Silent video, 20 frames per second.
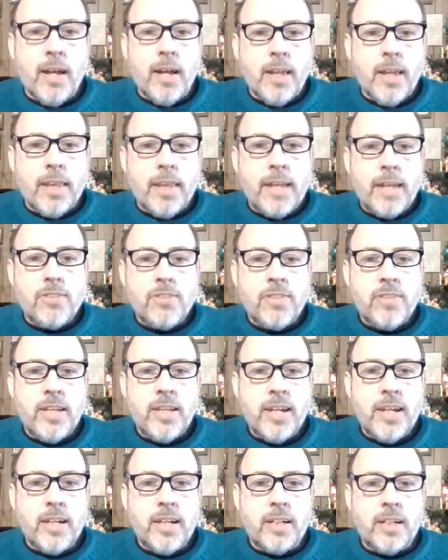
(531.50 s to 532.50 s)
that's
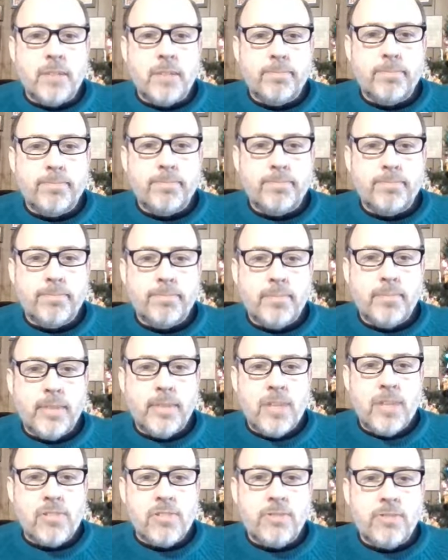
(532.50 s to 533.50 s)
the
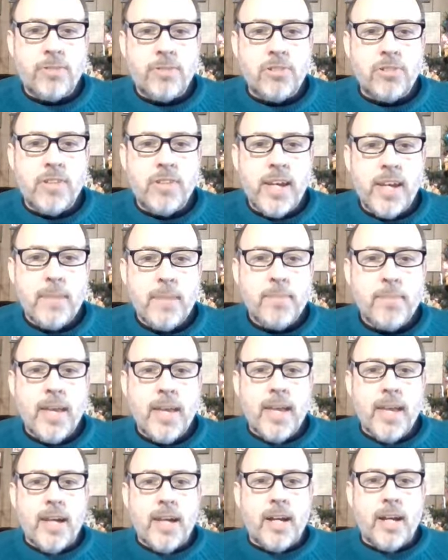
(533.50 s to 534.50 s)
lesson for today.
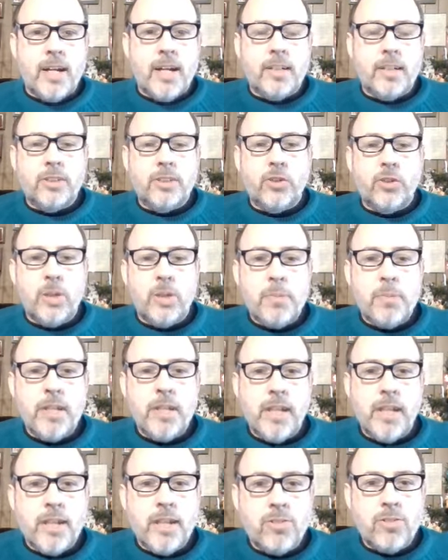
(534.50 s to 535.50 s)
Join me
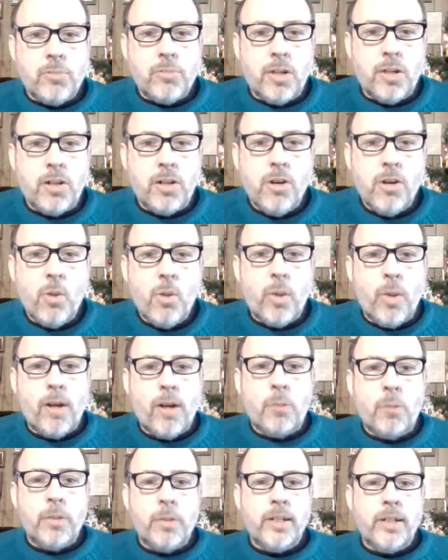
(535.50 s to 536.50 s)
again tomorrow, where
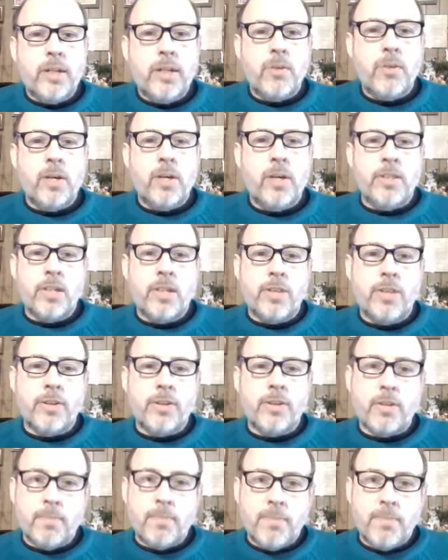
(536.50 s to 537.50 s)
I'll bring you
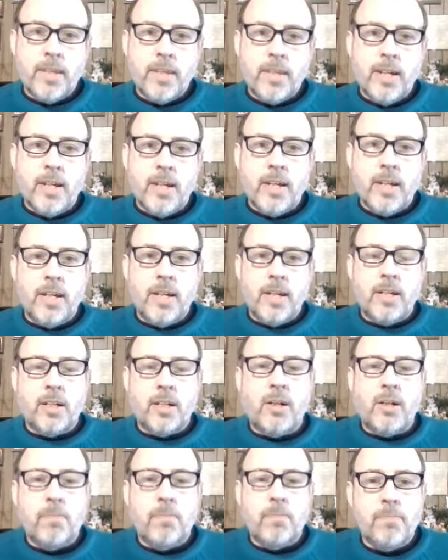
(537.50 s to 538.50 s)
another
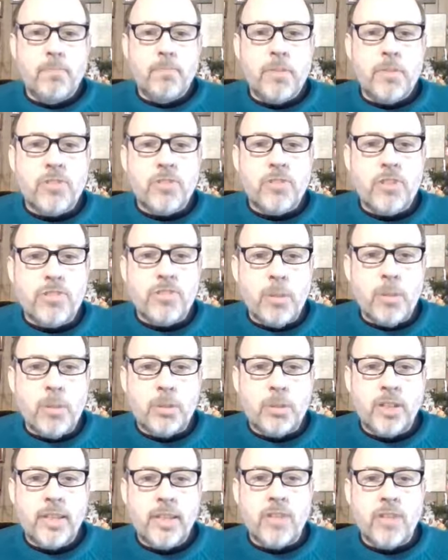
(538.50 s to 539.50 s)

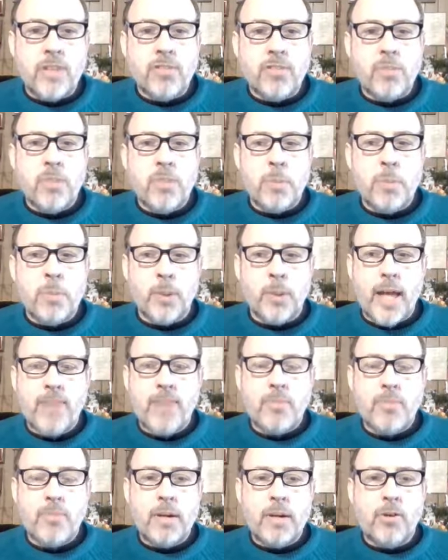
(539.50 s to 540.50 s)
misconception that some people
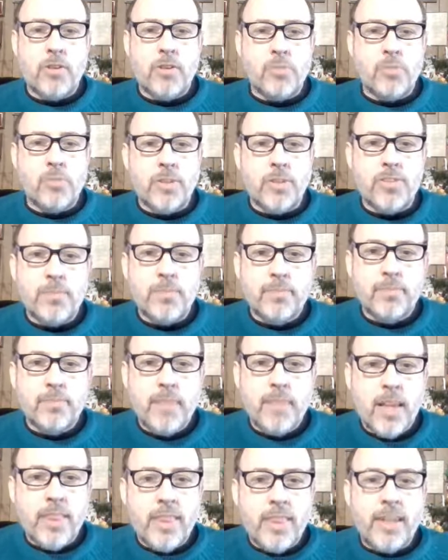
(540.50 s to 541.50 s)
have about Christmas.
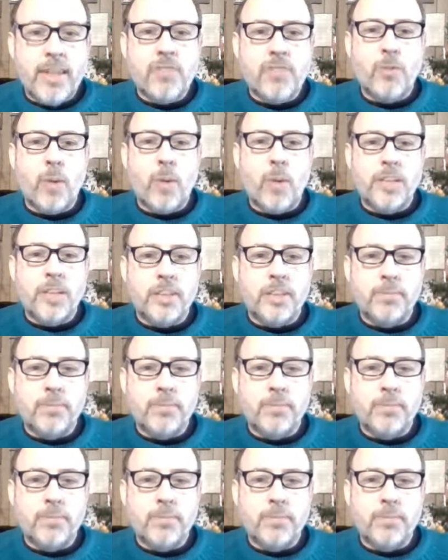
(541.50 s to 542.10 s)
Thanks for watching.